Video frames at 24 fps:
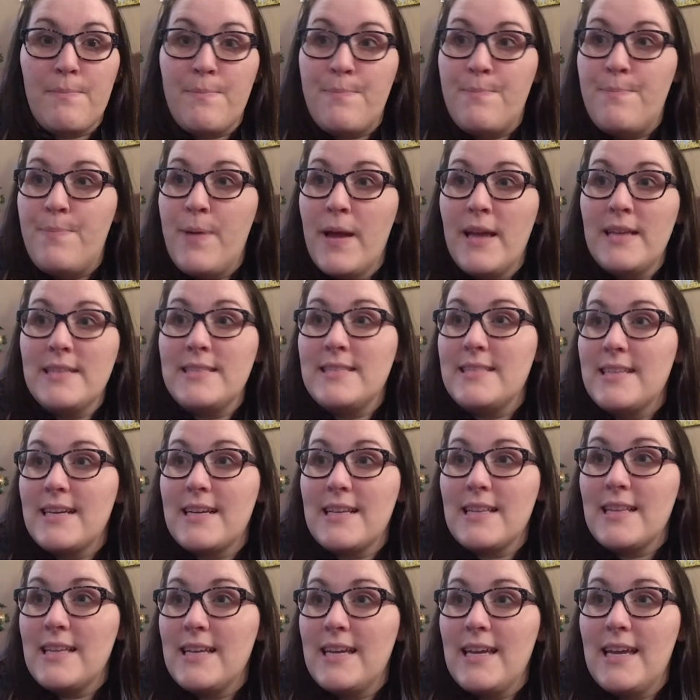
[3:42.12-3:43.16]

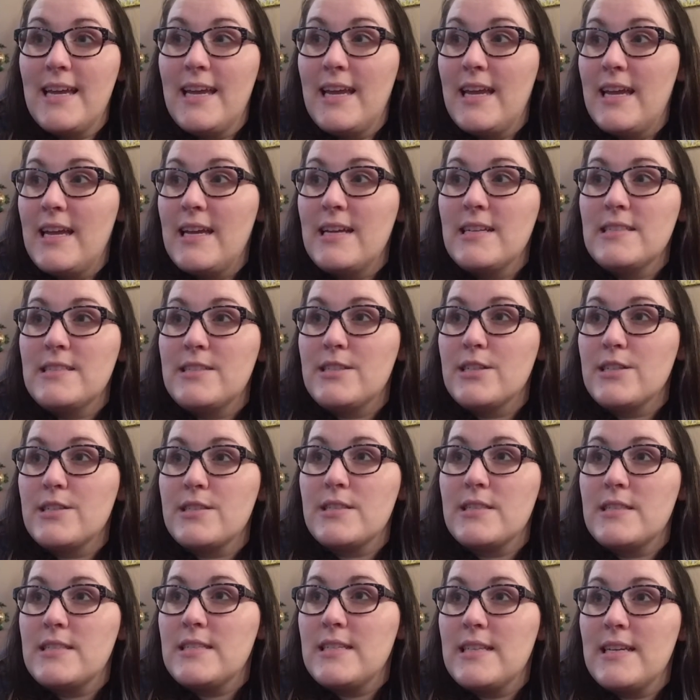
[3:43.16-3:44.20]
basically
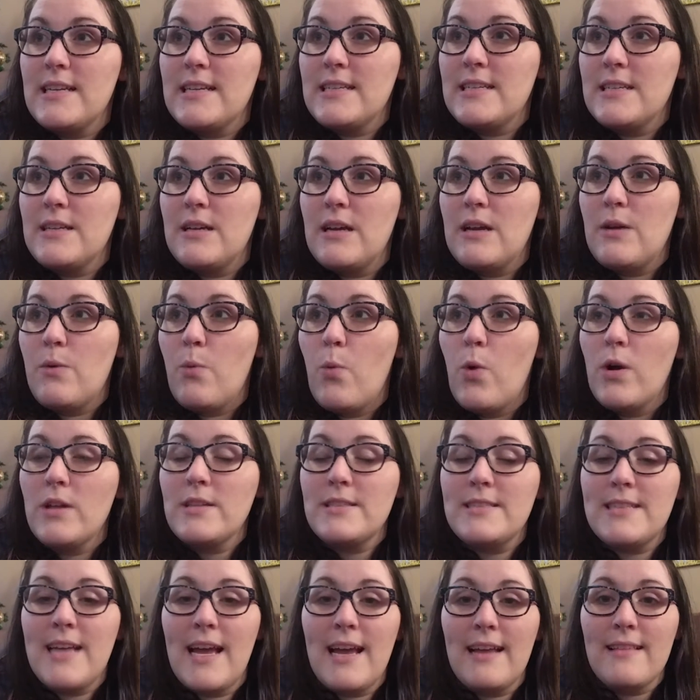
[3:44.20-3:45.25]
just,
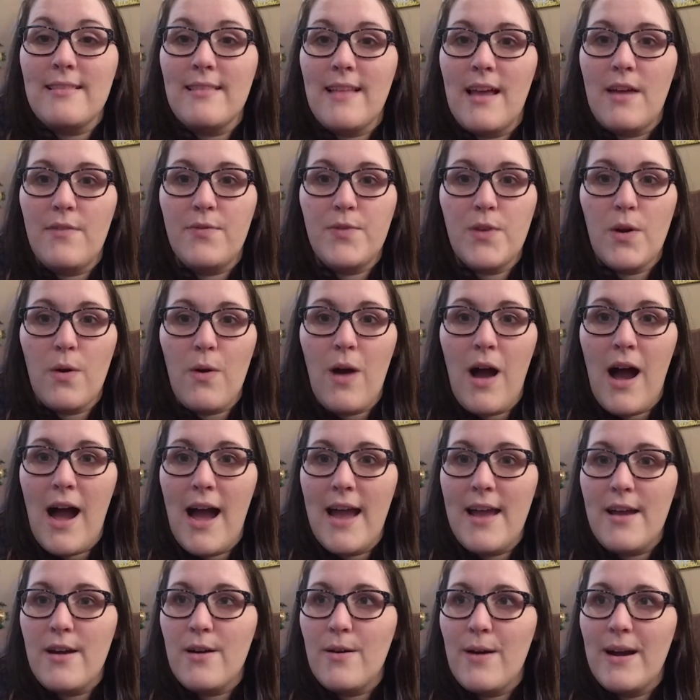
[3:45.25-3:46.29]
once I left
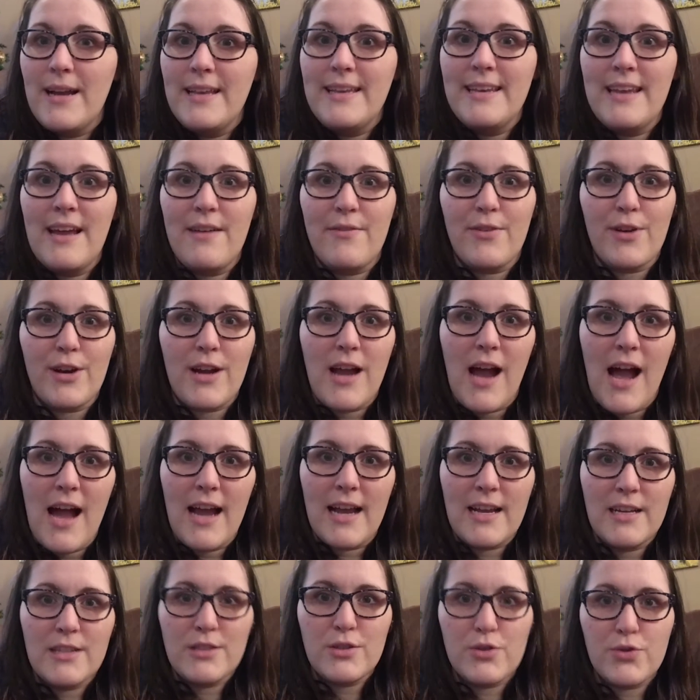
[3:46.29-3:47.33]
Ohio, I never got
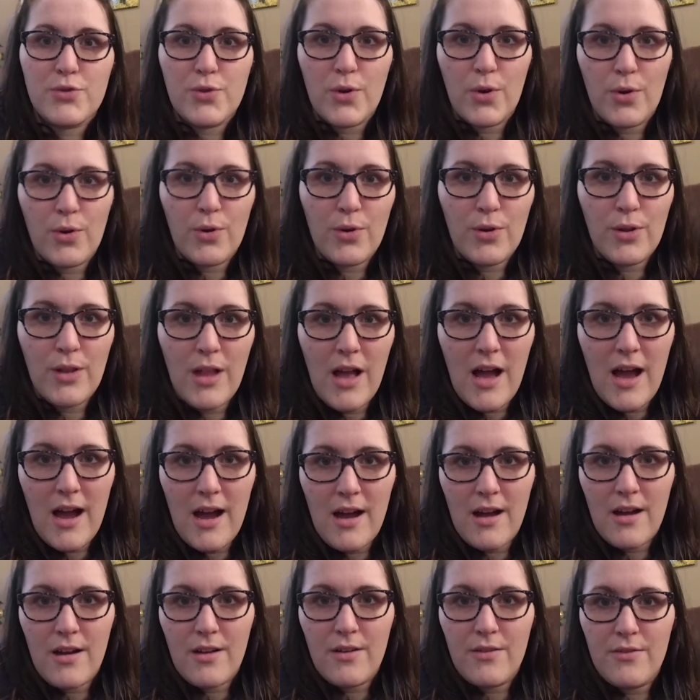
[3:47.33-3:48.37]
control
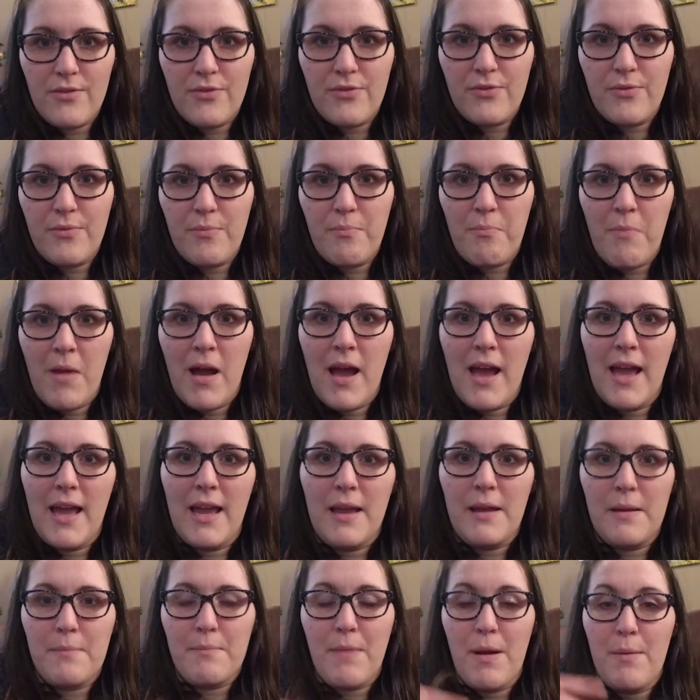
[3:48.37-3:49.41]
of
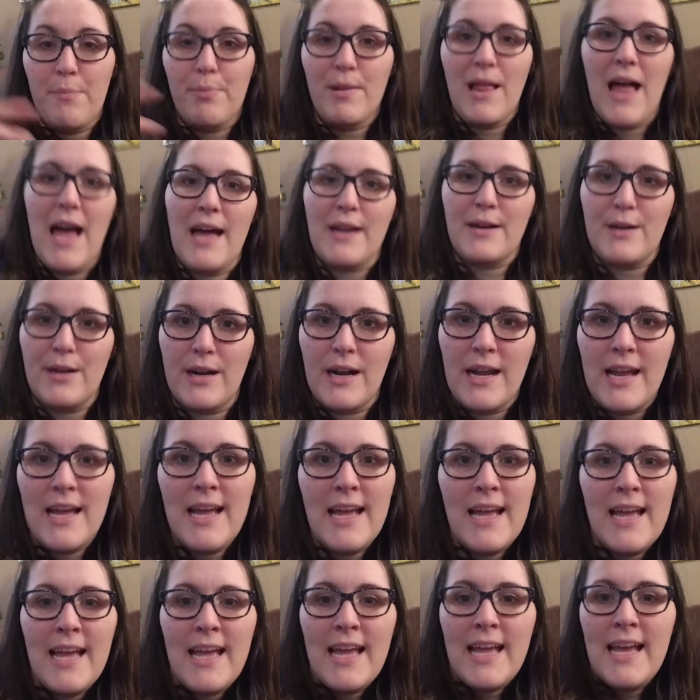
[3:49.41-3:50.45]
my bladder.
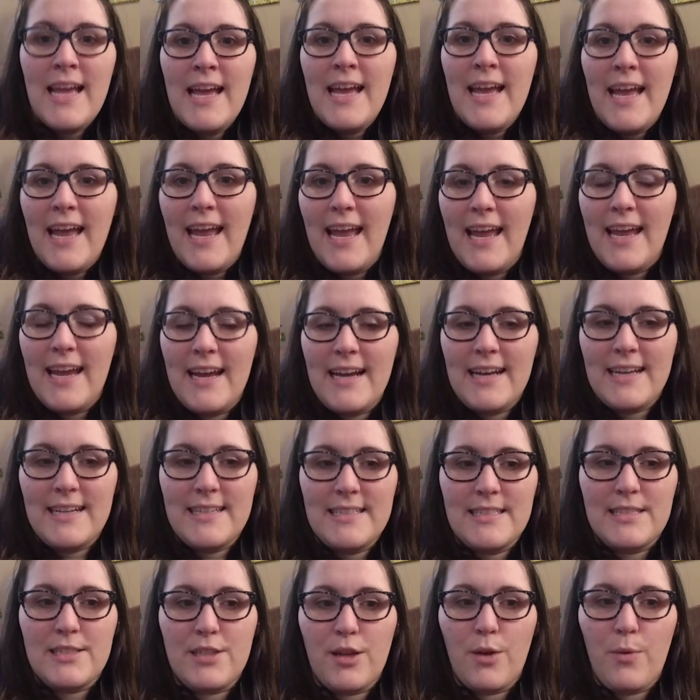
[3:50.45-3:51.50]

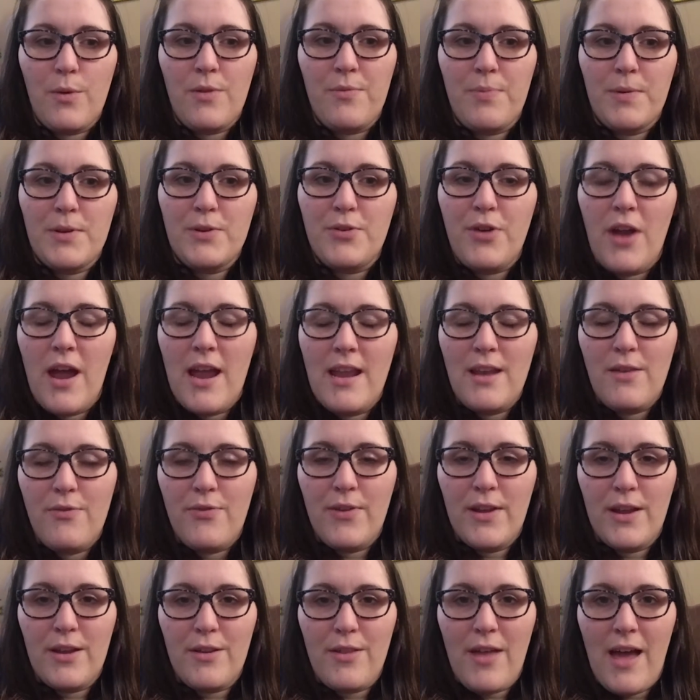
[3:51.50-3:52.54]
And so we've been trying to
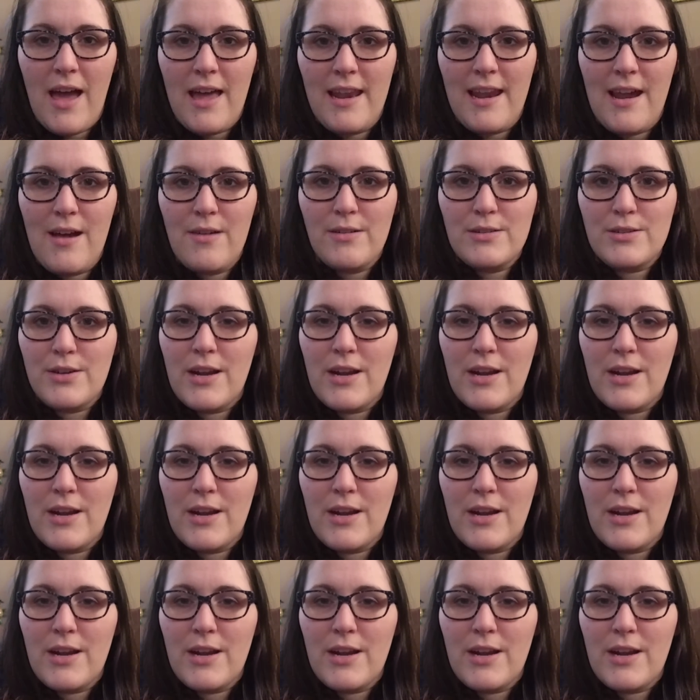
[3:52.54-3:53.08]
figure that out, and